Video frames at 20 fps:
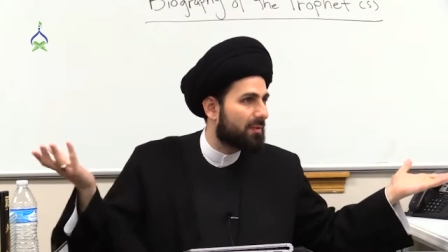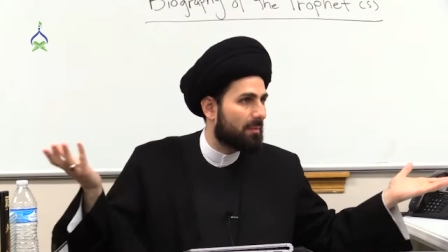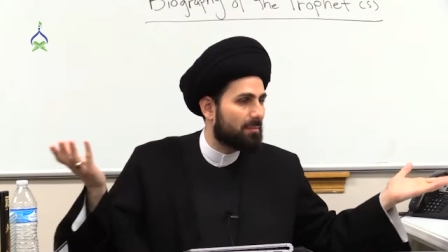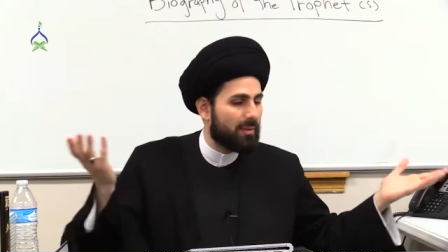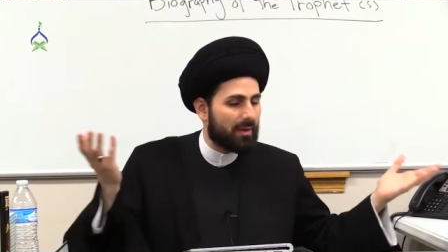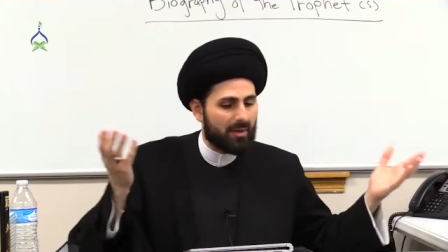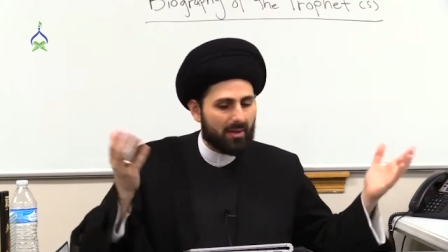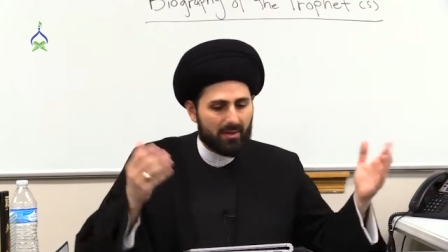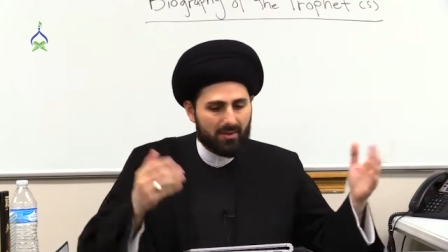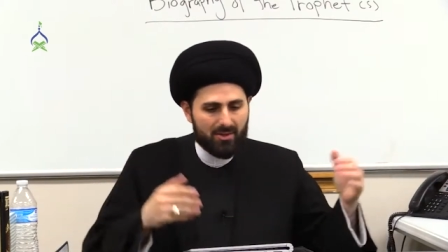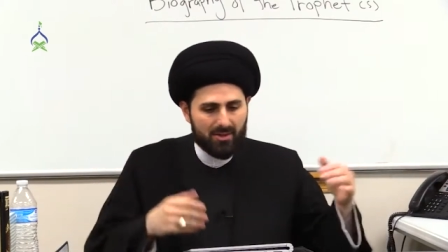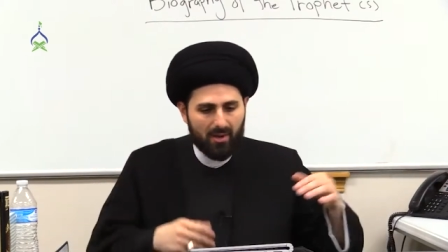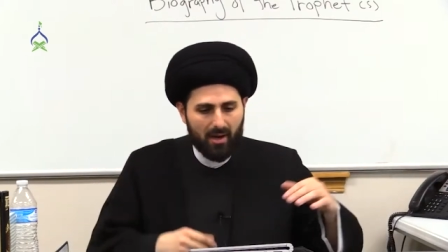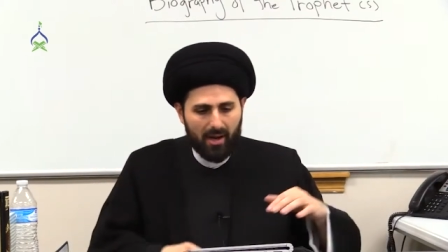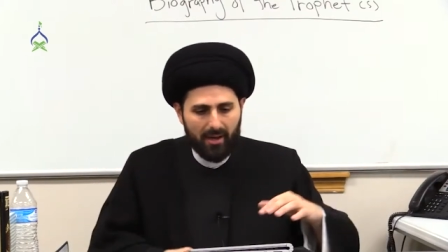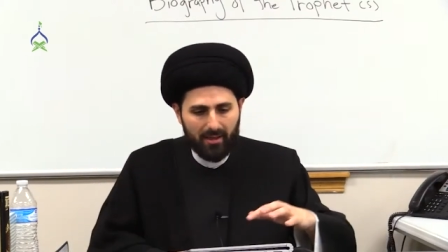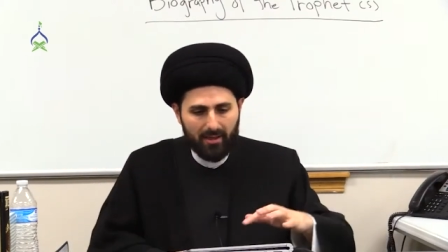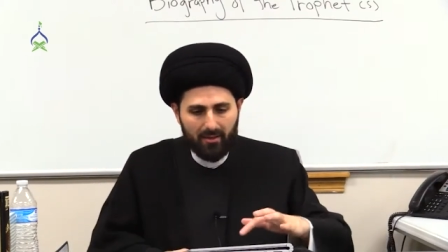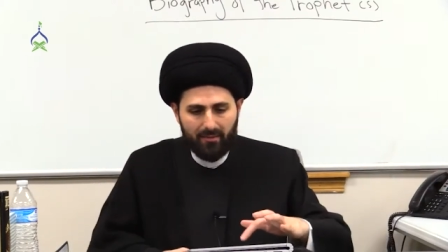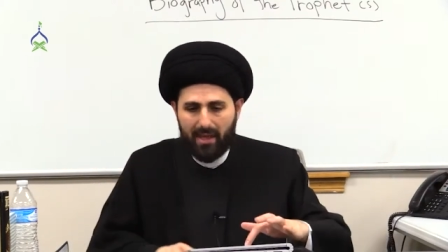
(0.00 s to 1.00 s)
from Bani
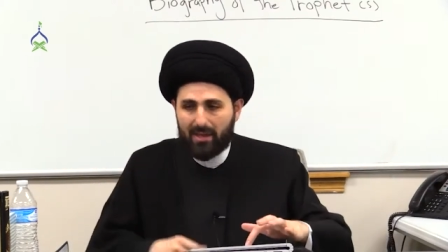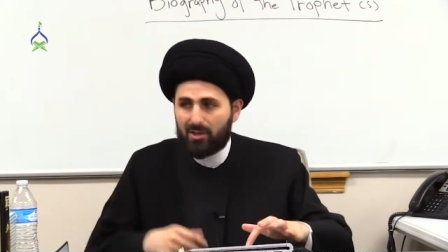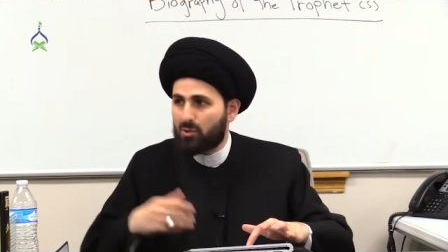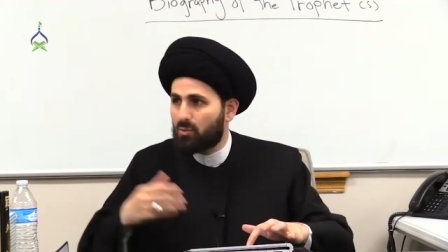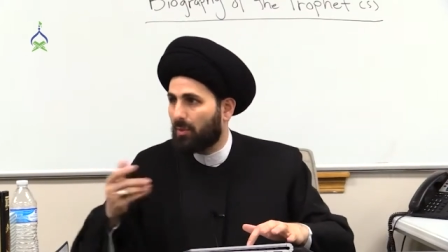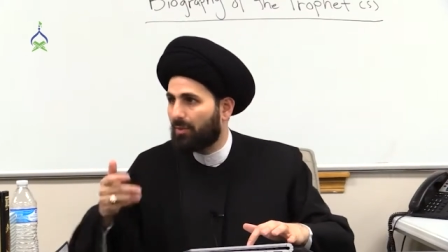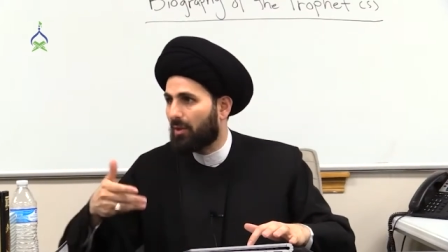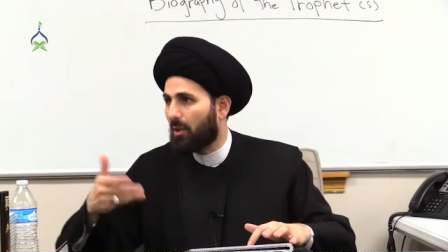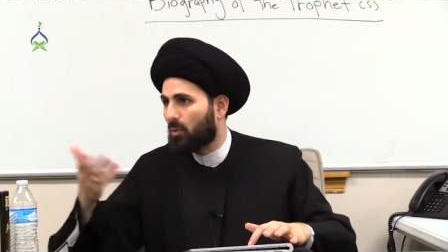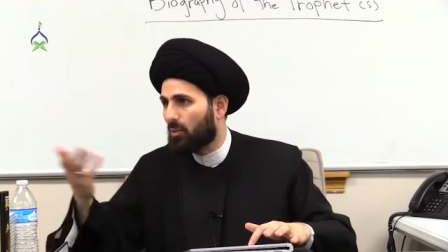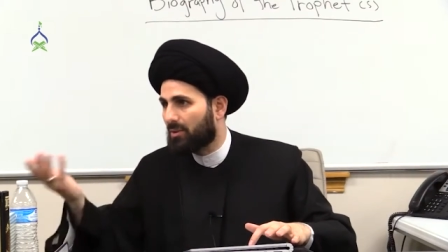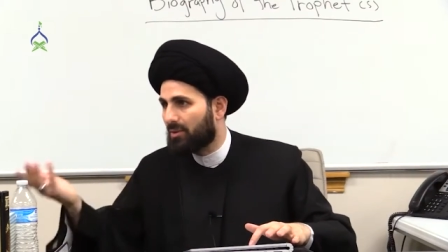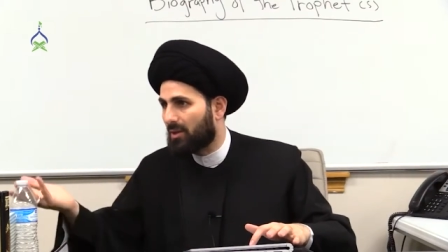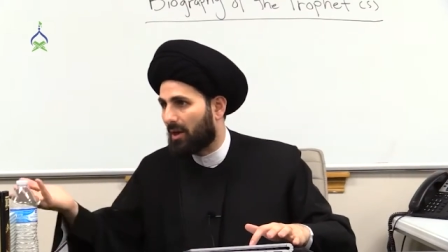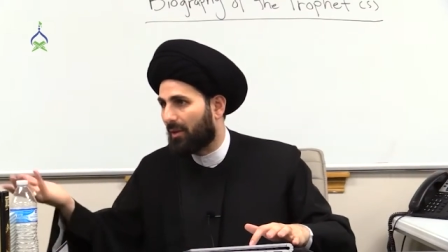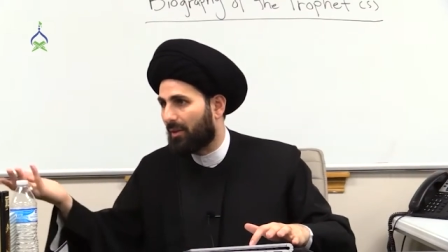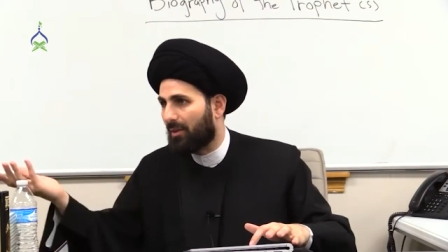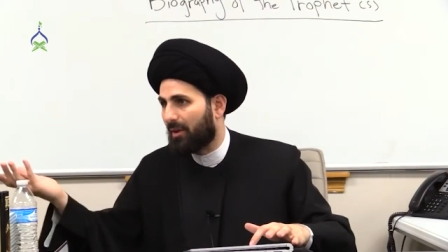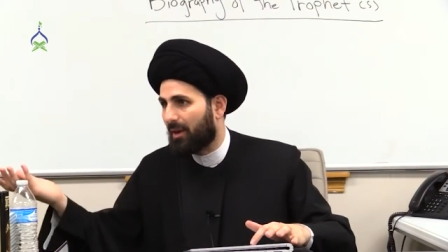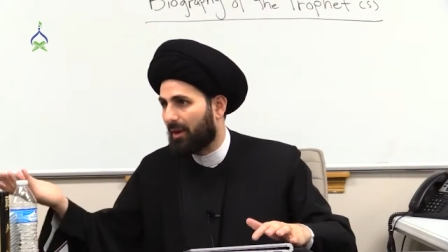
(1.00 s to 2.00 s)
Israel. That's what they would
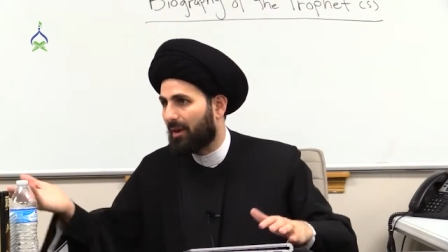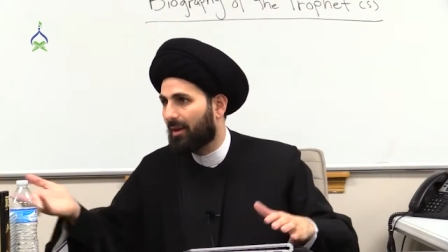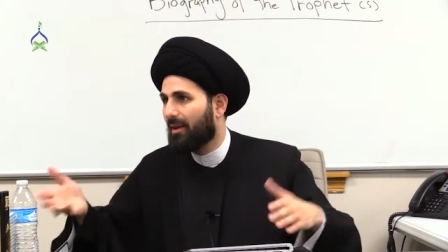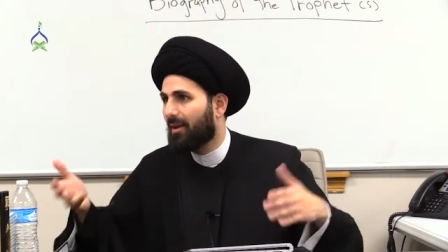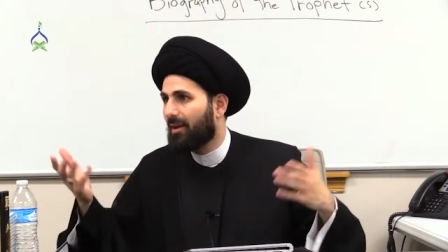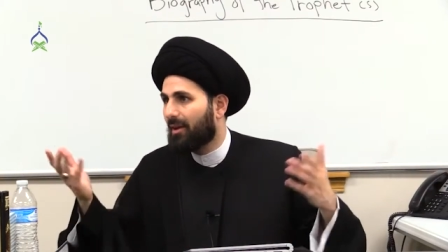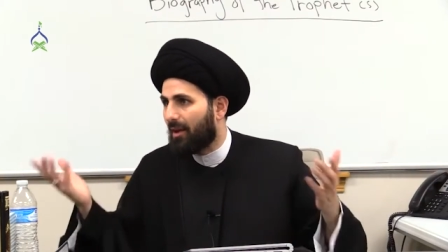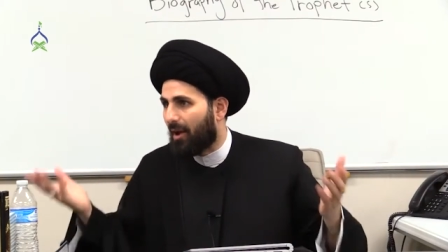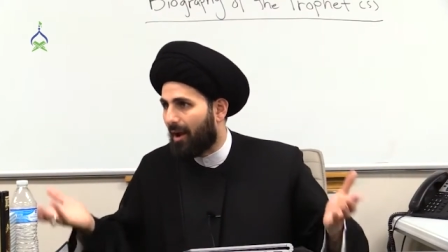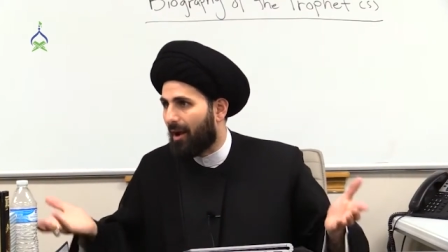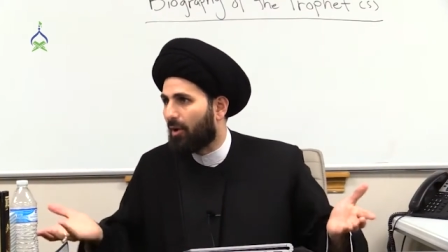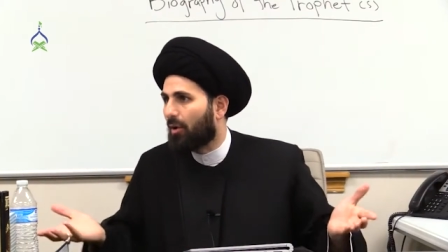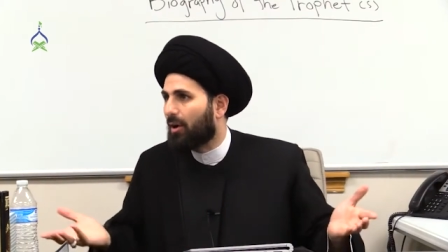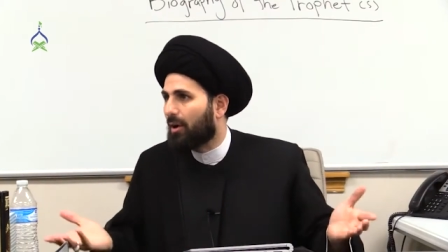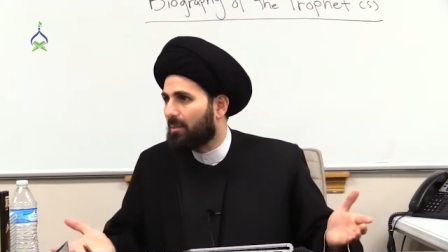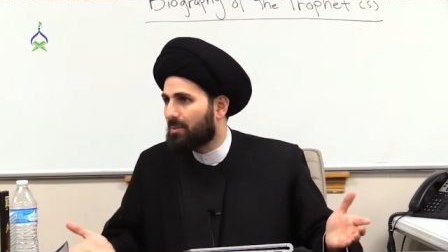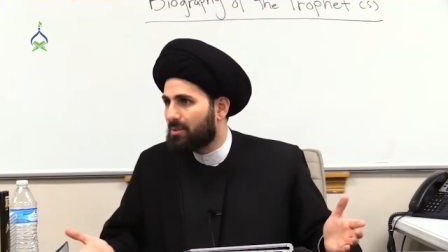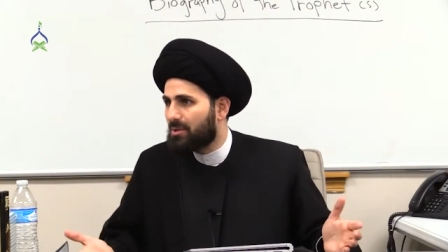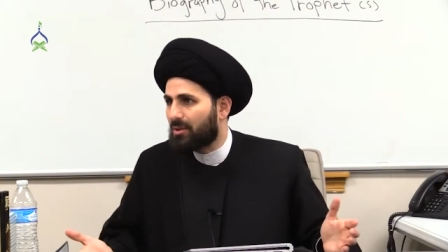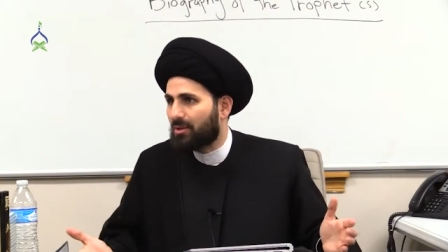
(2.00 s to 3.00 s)
tell the
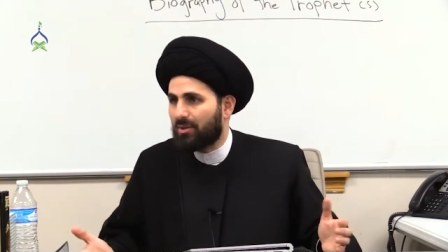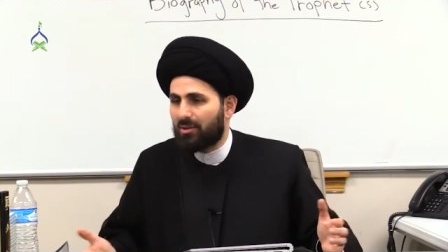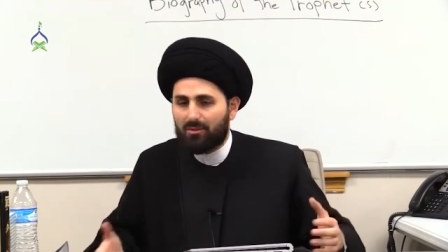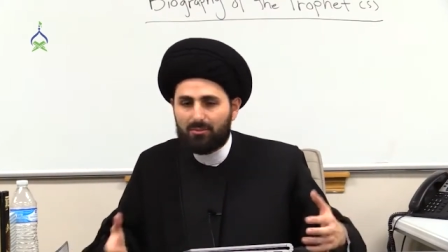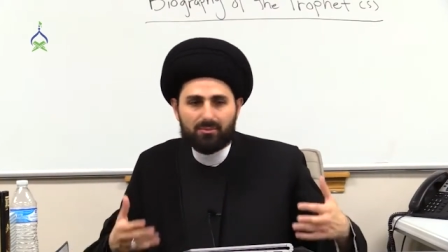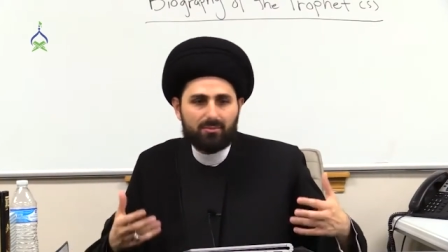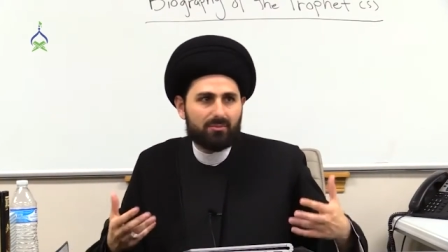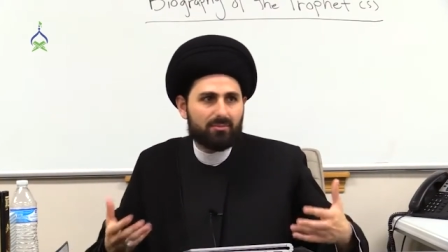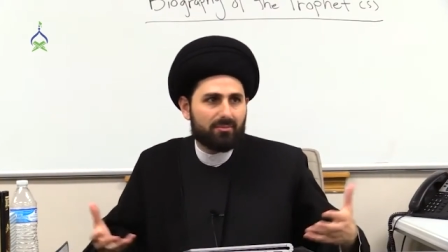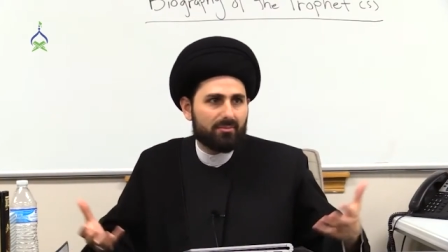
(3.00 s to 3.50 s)
Arabs, you know,